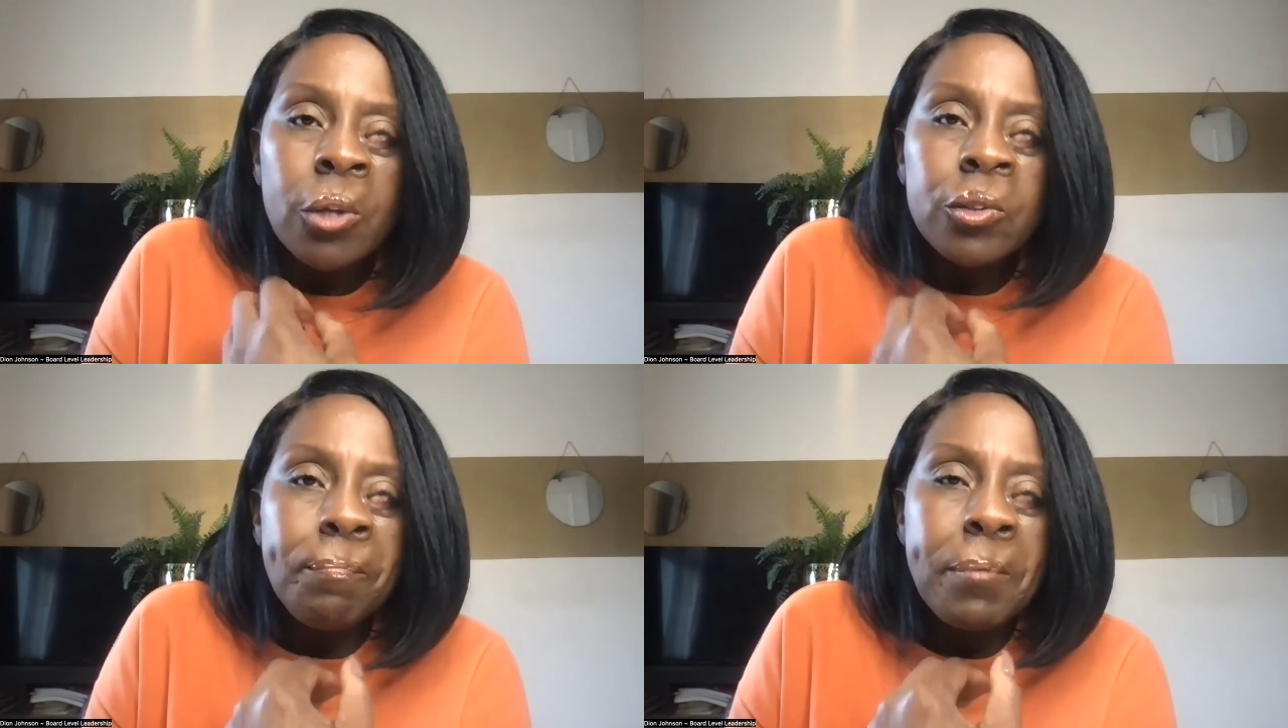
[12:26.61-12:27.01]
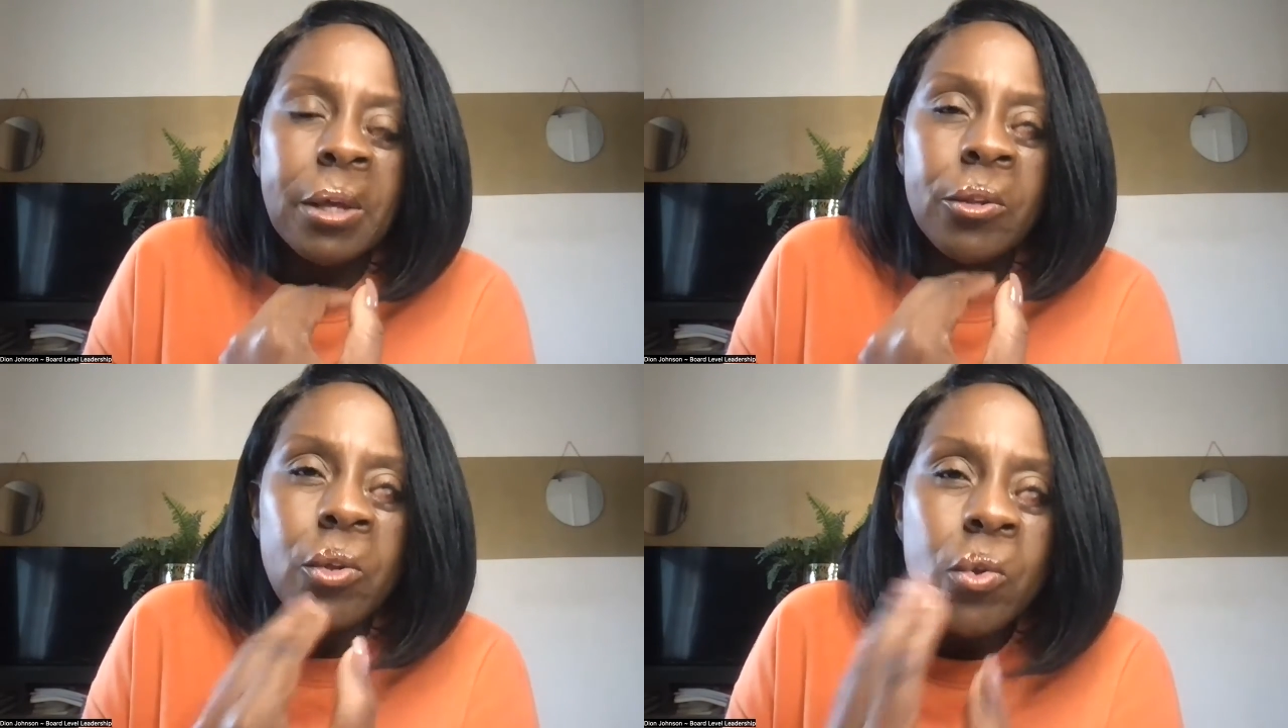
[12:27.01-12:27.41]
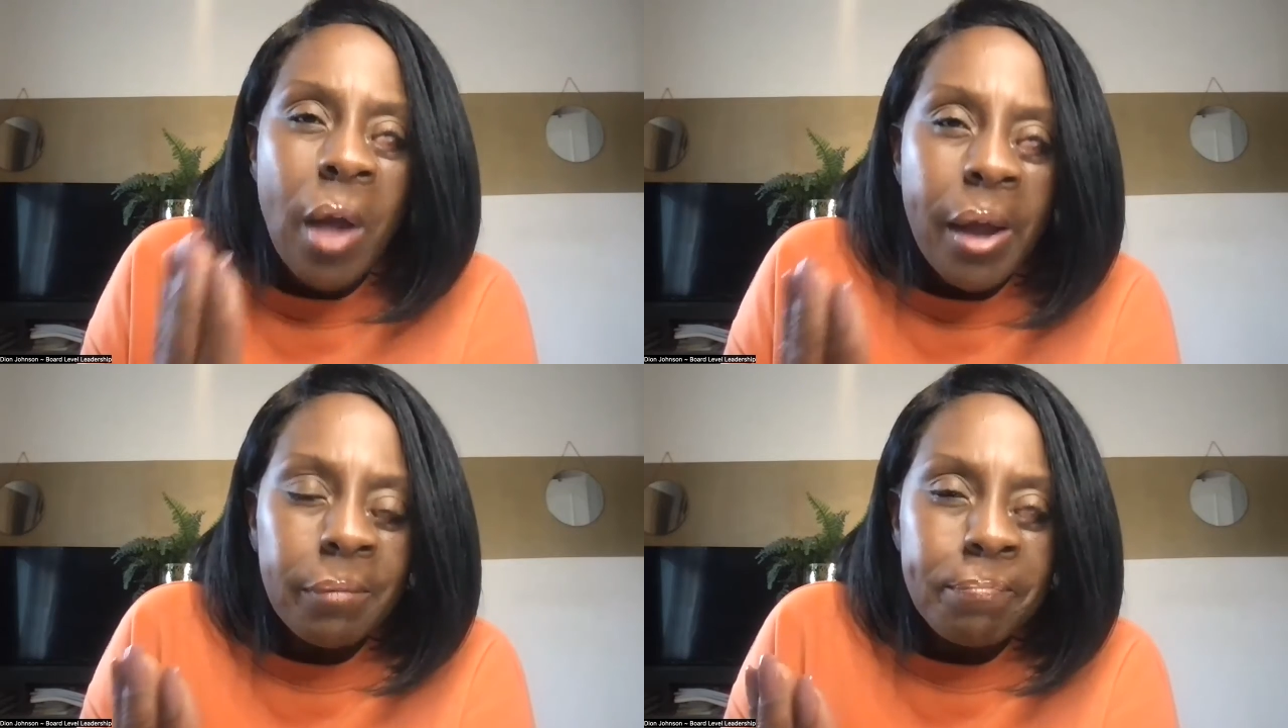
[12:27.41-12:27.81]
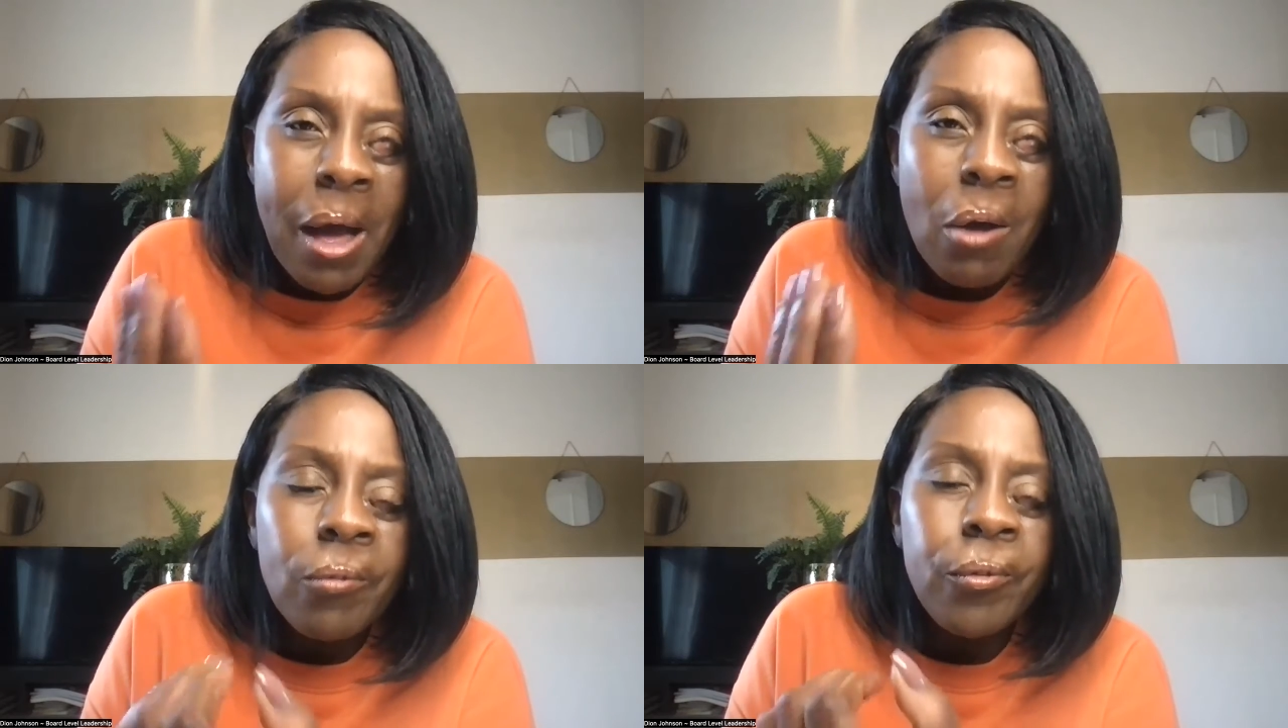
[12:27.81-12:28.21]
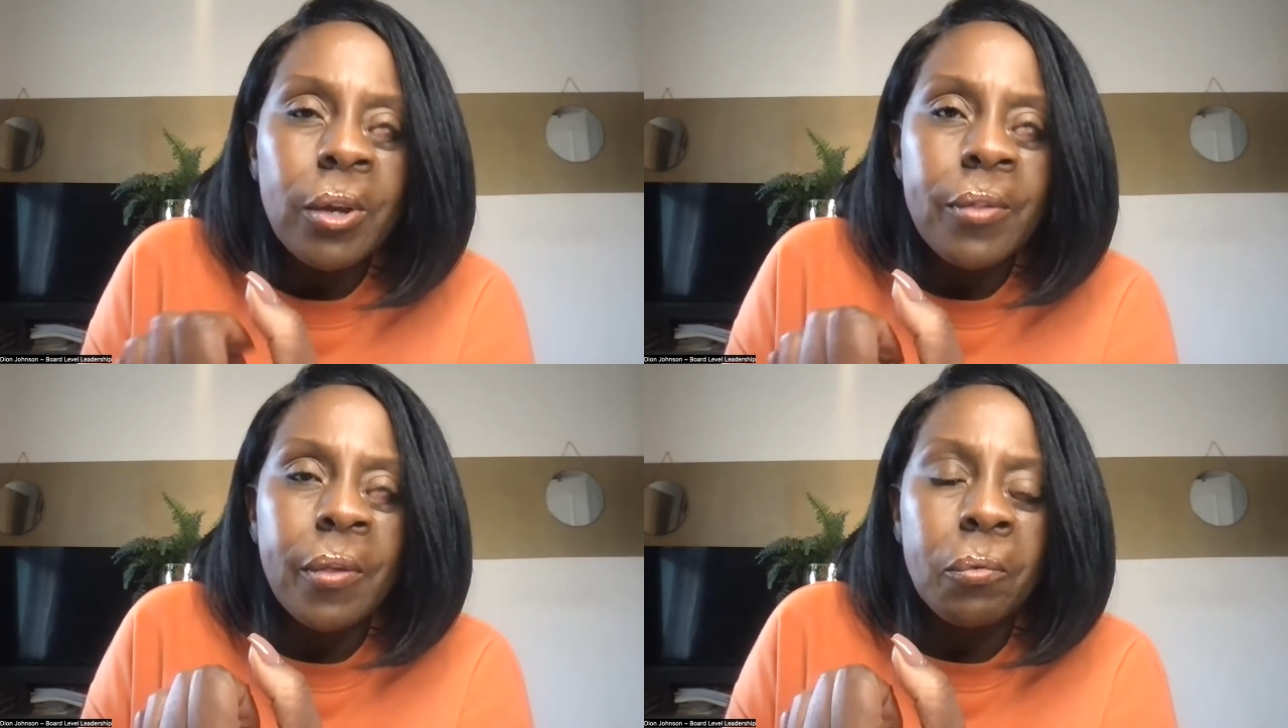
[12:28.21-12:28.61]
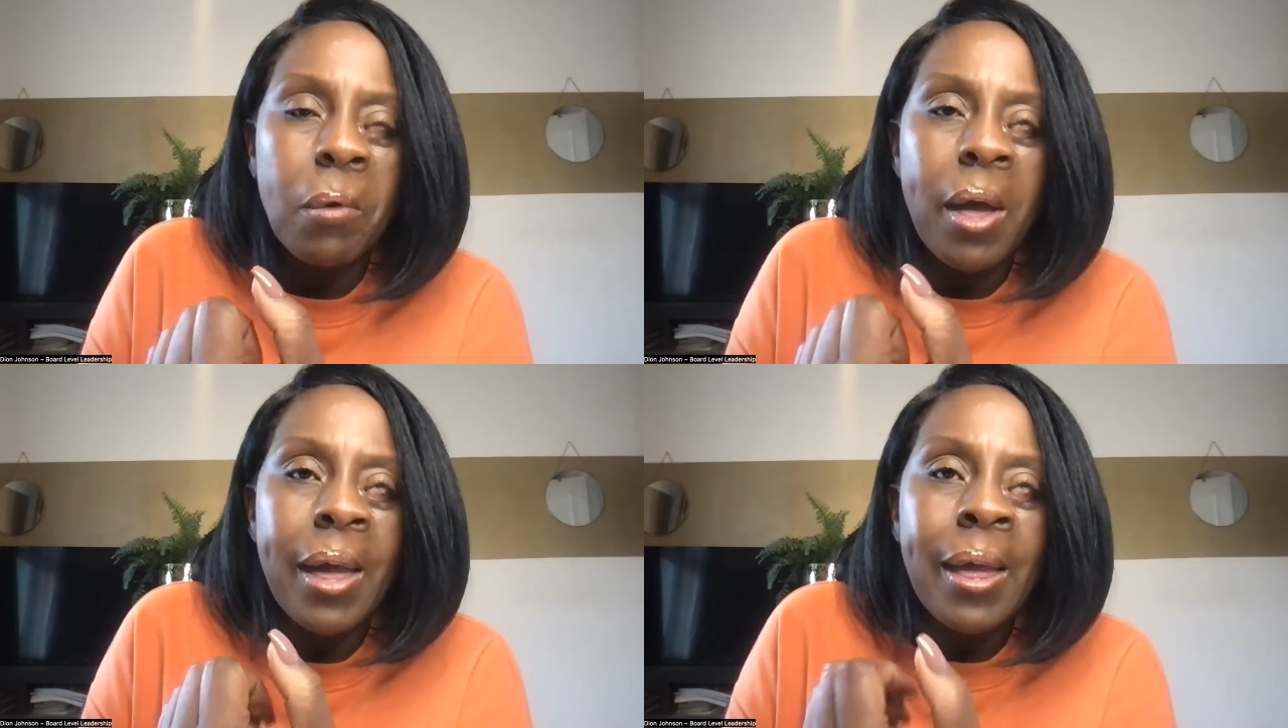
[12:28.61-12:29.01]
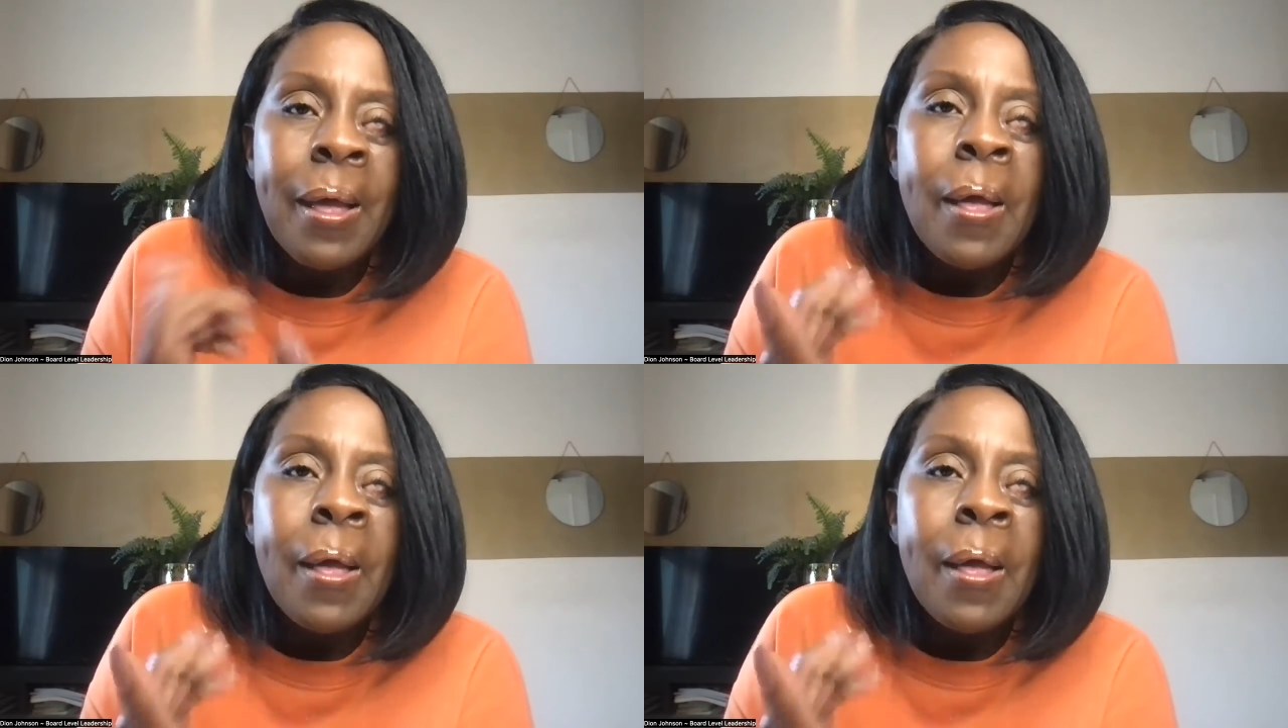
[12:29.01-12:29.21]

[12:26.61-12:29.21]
to be a new kind of powerful in this way,